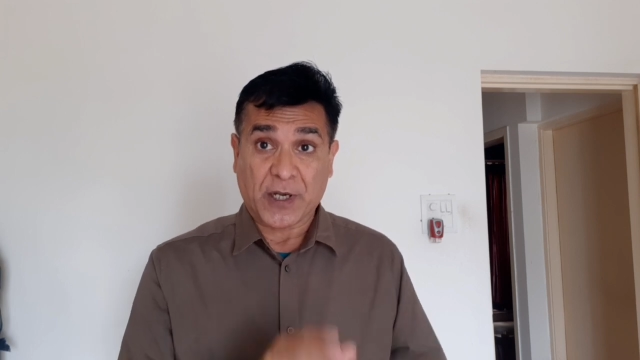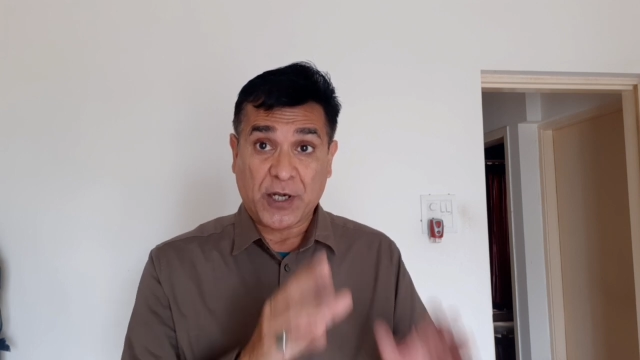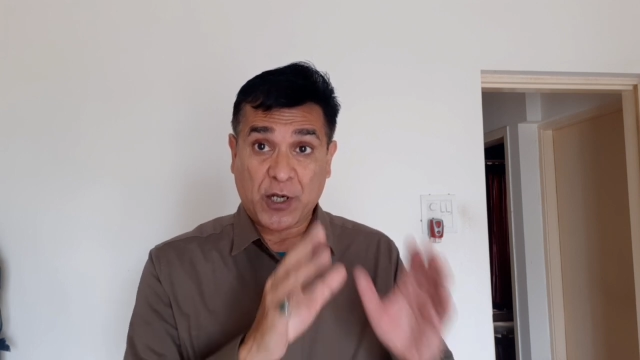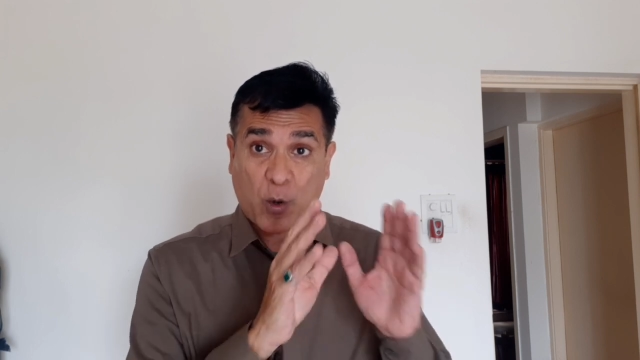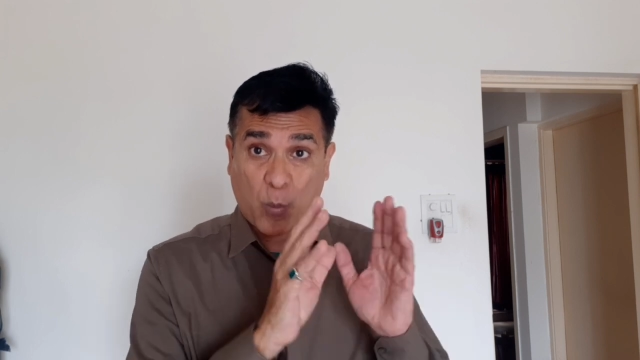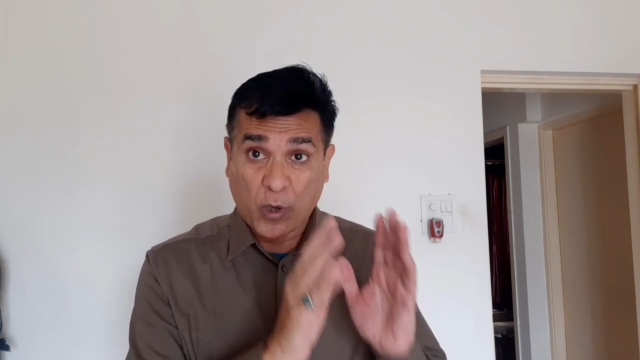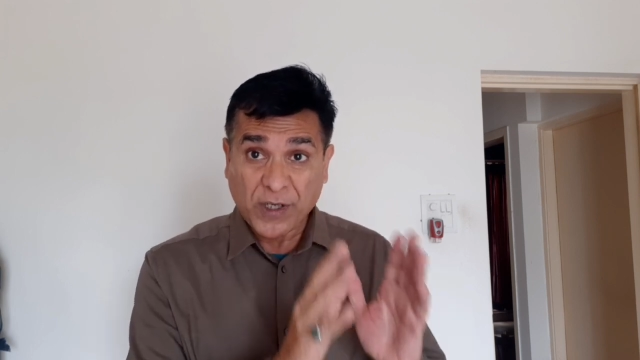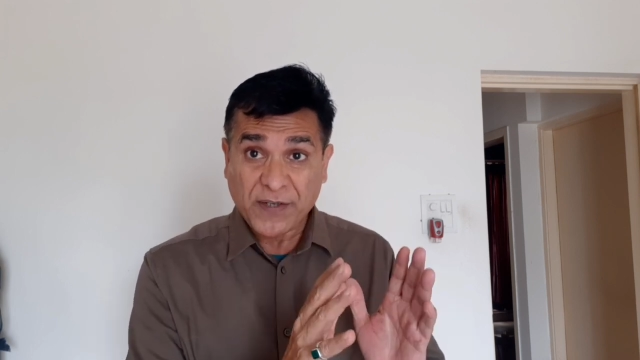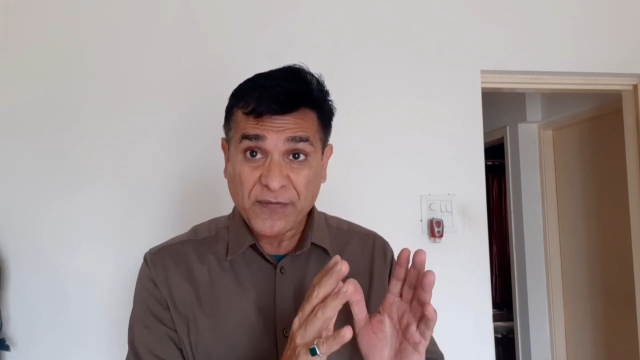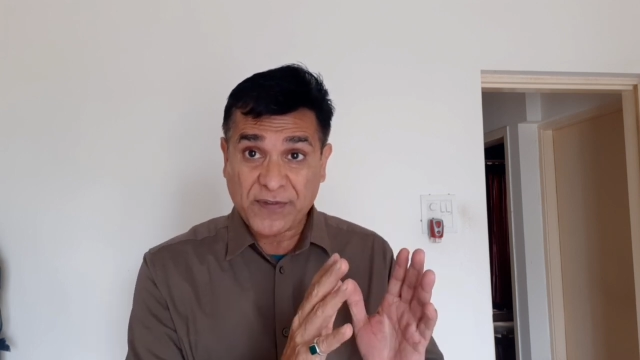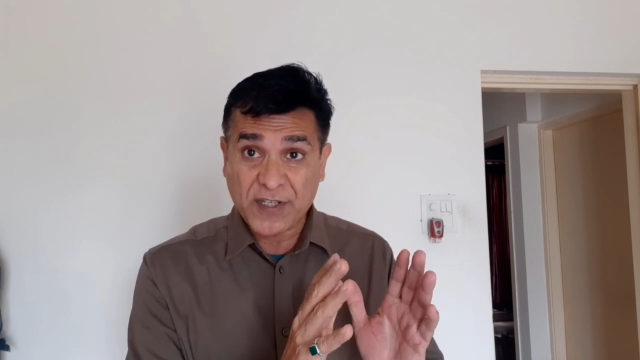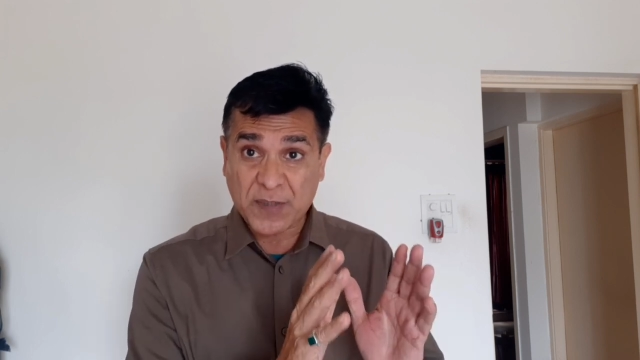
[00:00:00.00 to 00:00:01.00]
Now, what
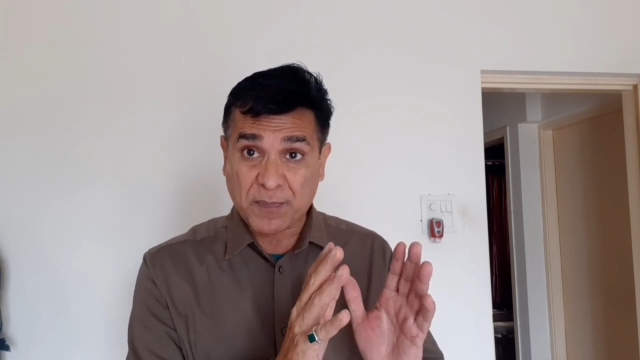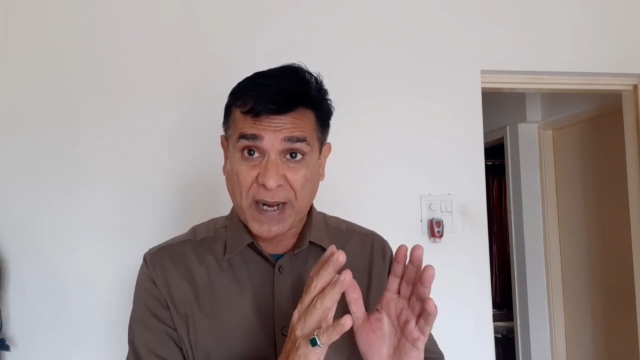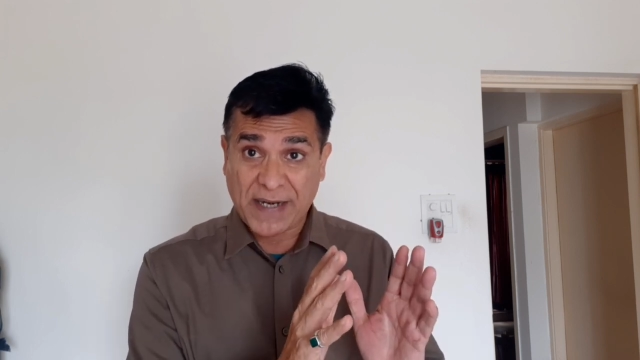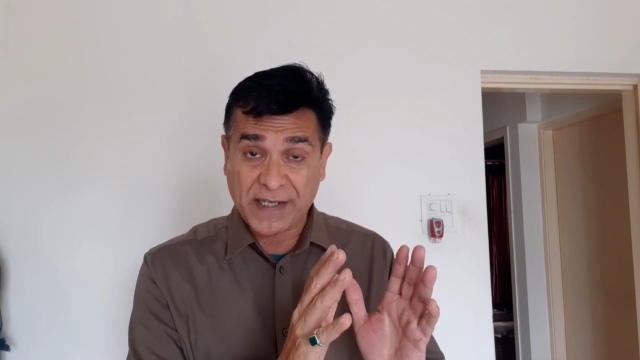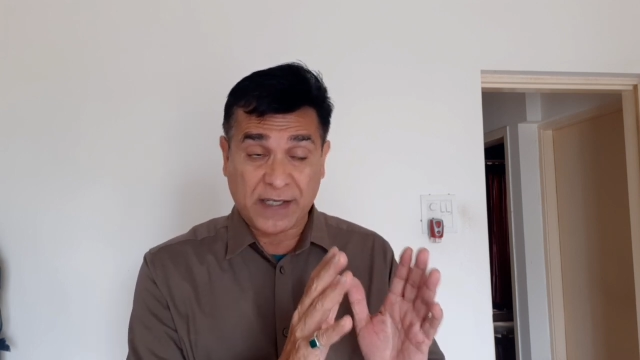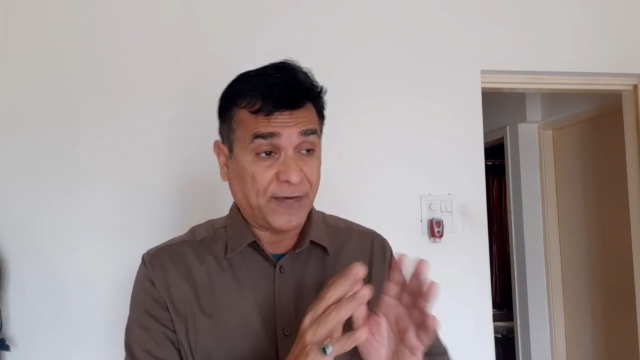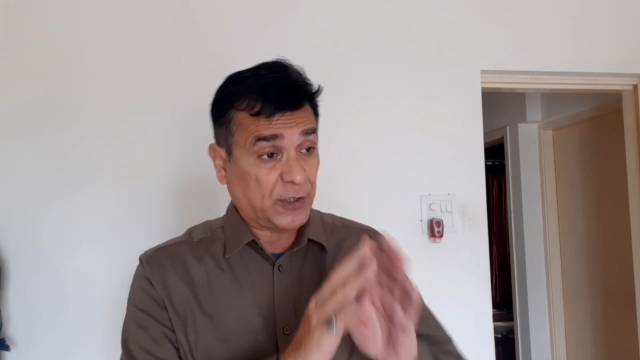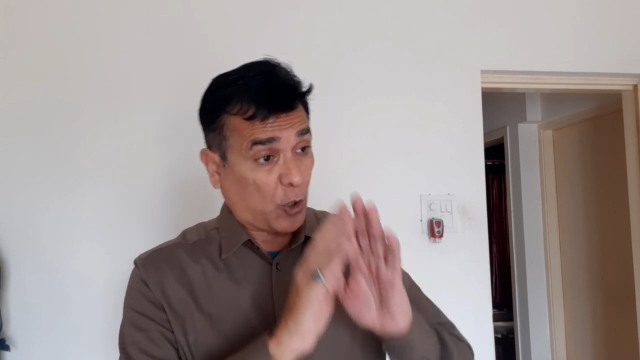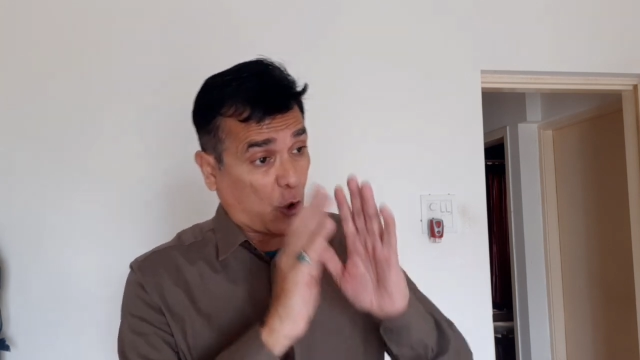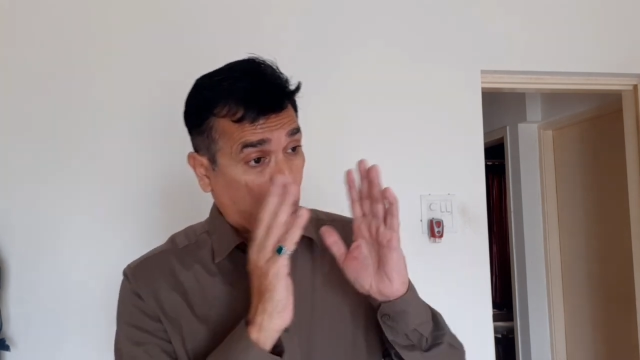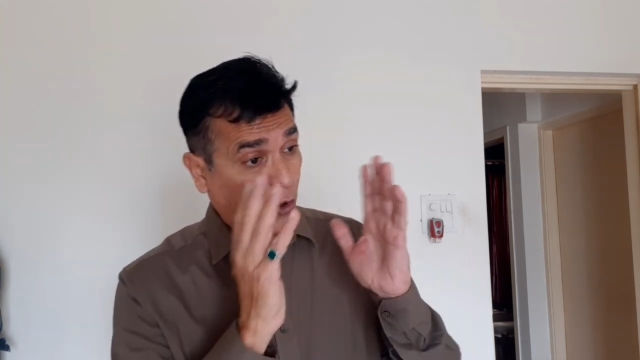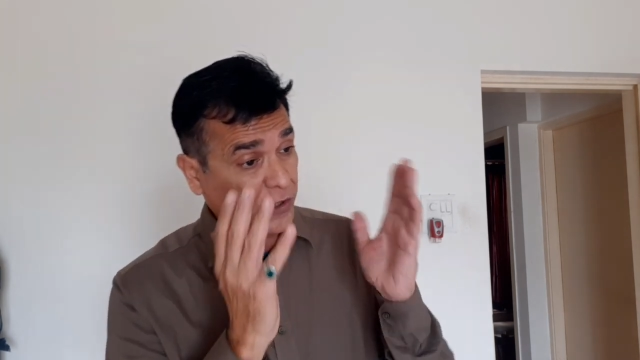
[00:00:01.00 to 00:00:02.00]
if this planet, with
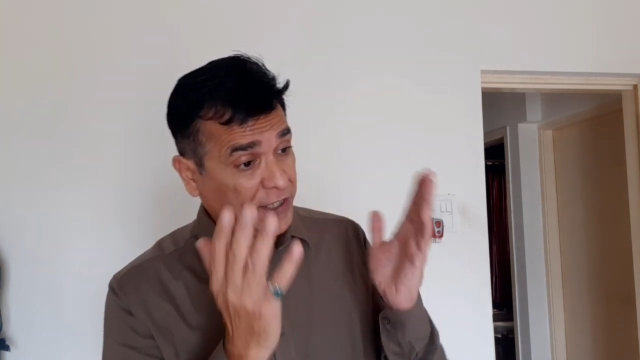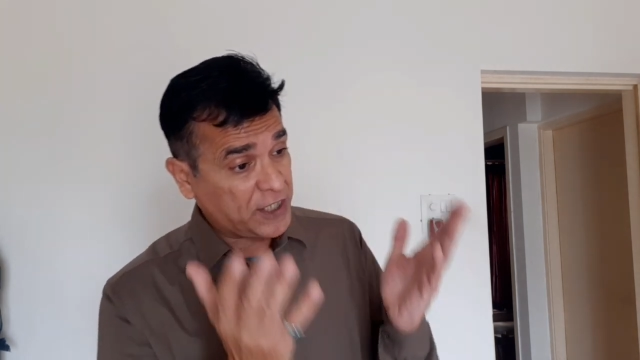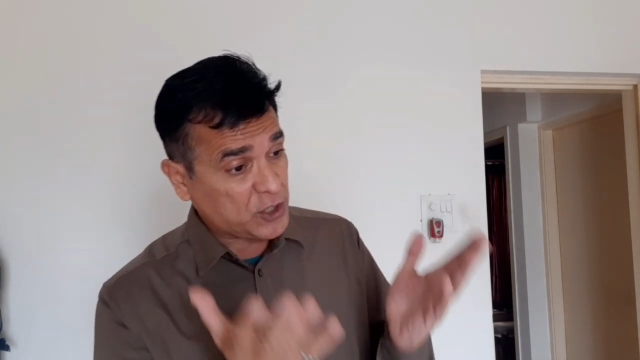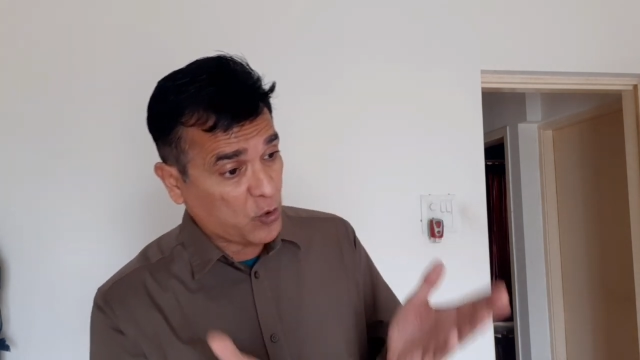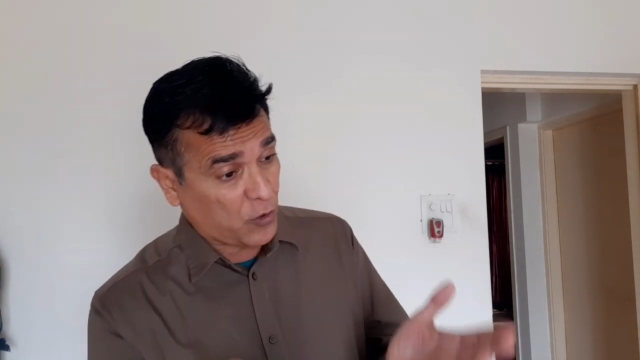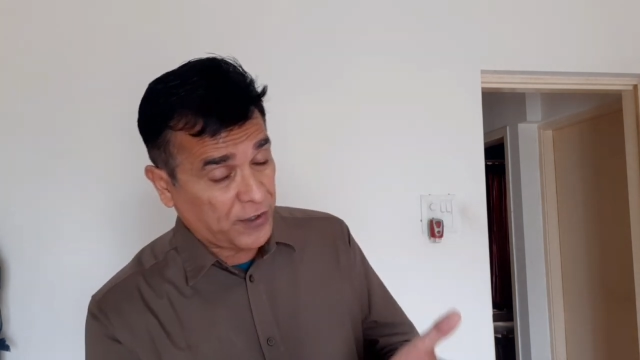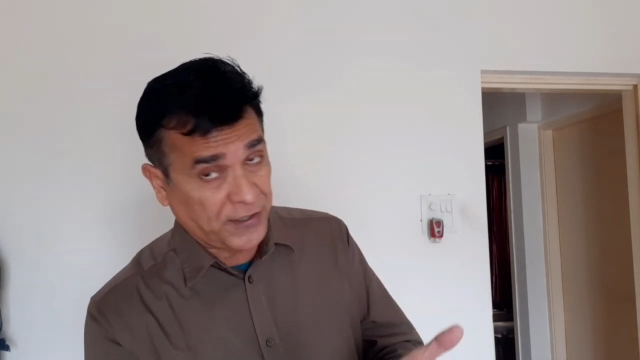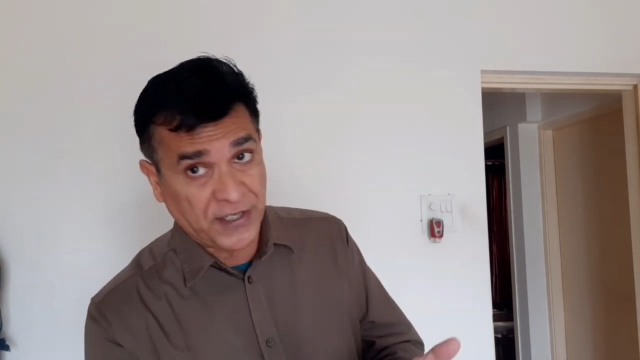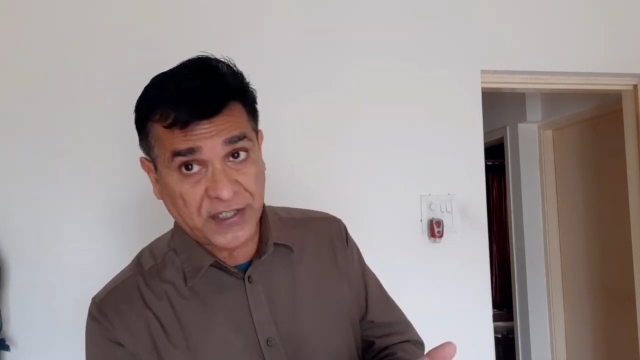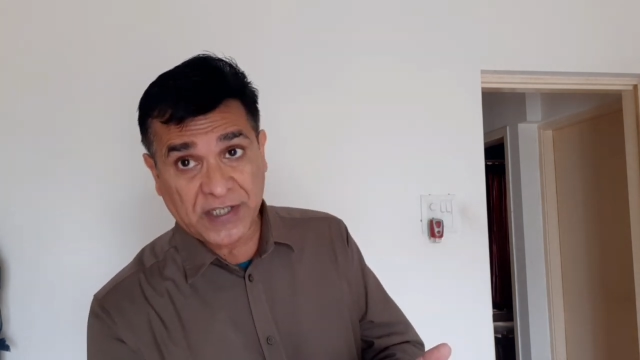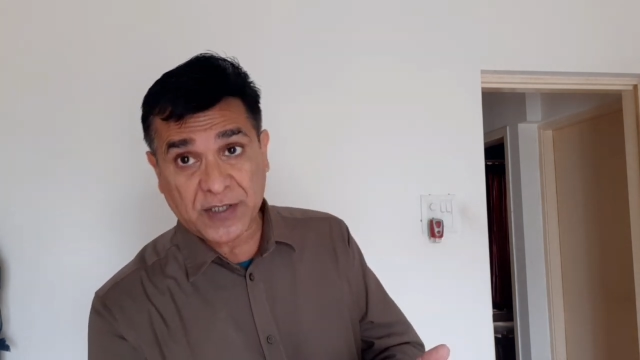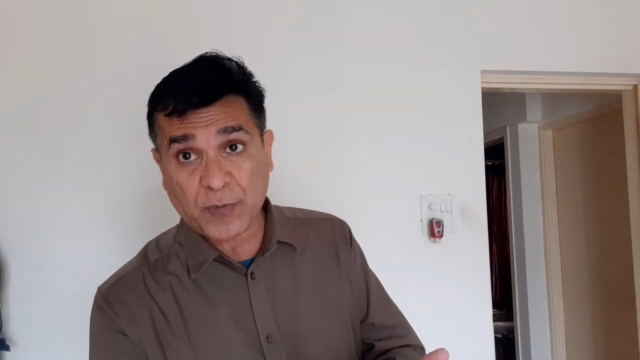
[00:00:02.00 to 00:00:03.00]
all these
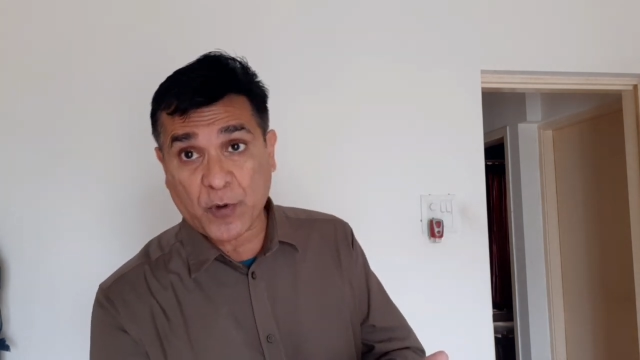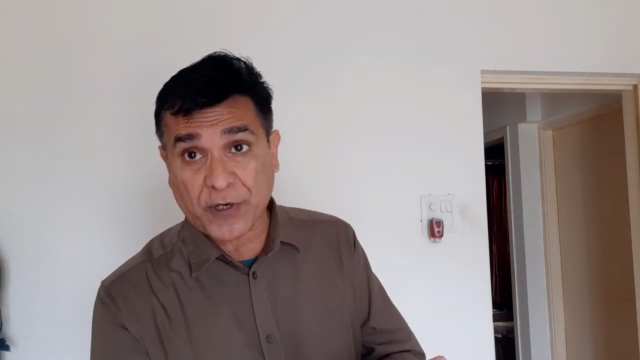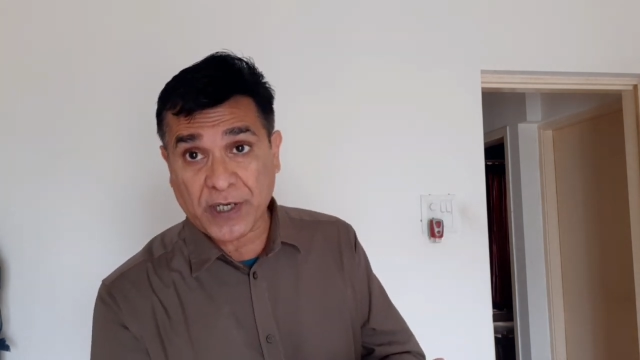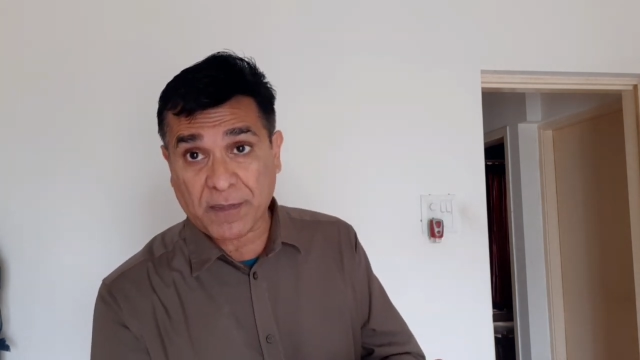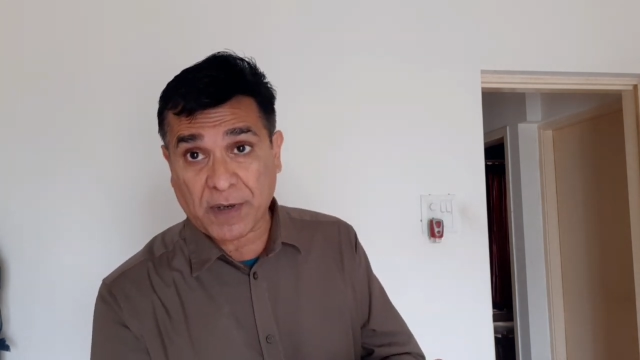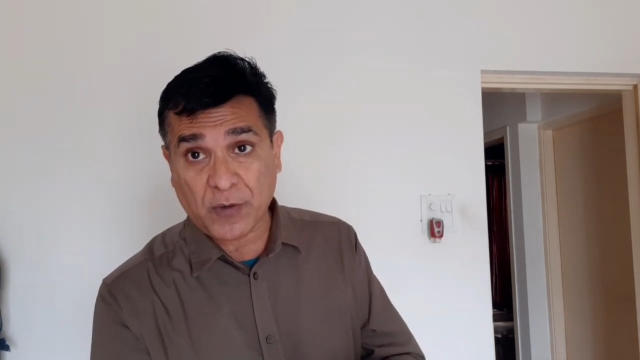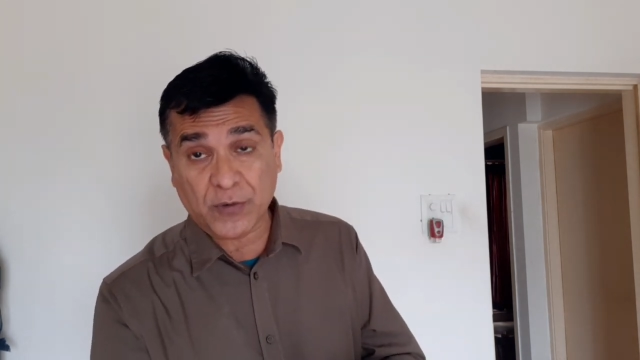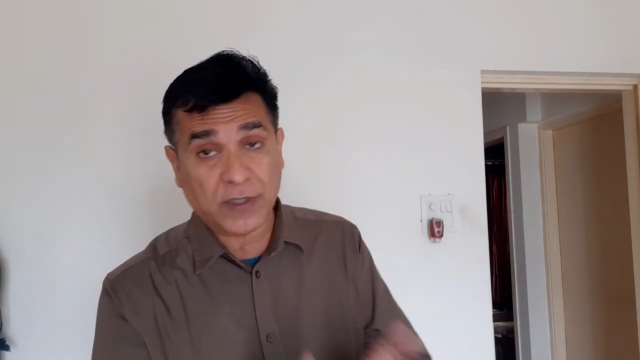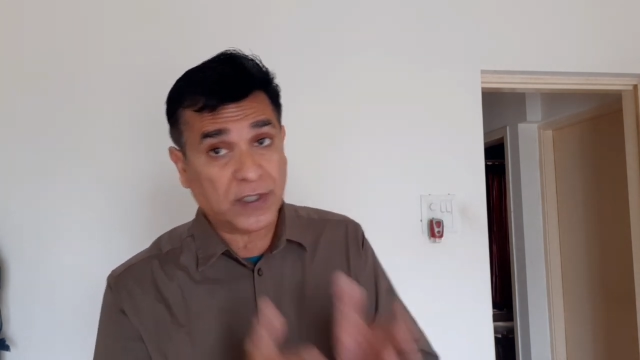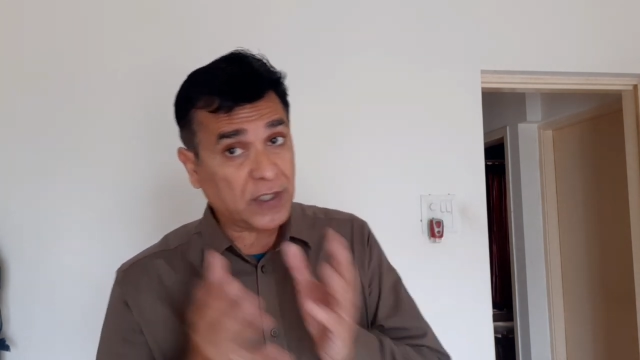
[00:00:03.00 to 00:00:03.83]
qualities spoken about,